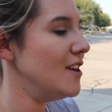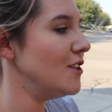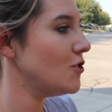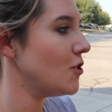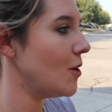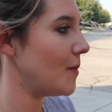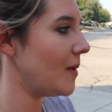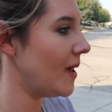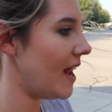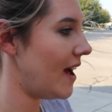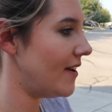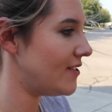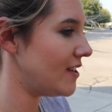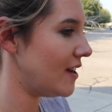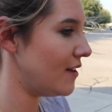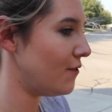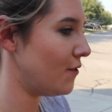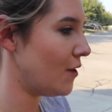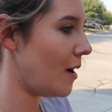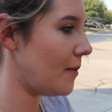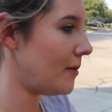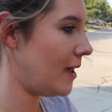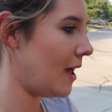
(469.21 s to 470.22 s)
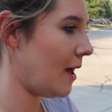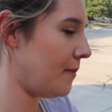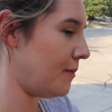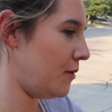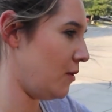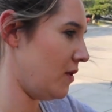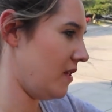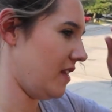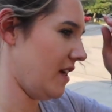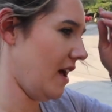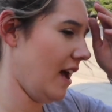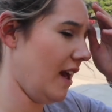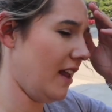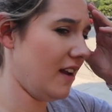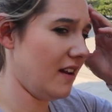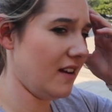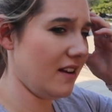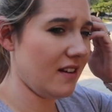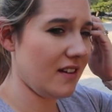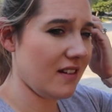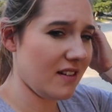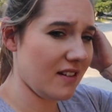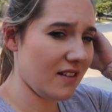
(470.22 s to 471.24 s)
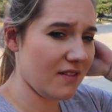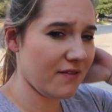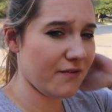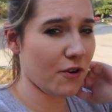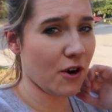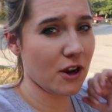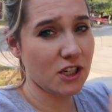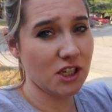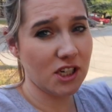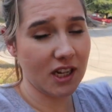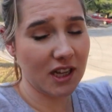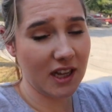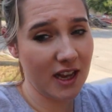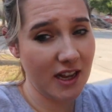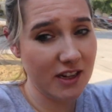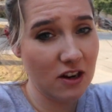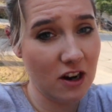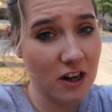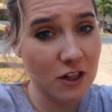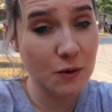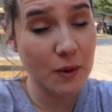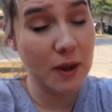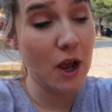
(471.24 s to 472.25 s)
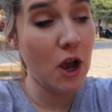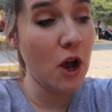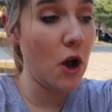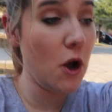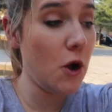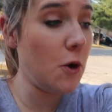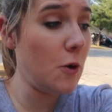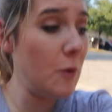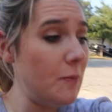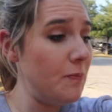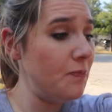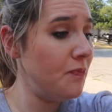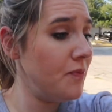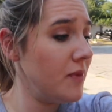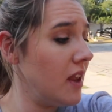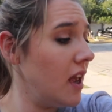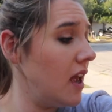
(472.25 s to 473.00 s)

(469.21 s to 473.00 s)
So I'm gonna have to have Robbie help me with that. Fortunately, he's on his way home.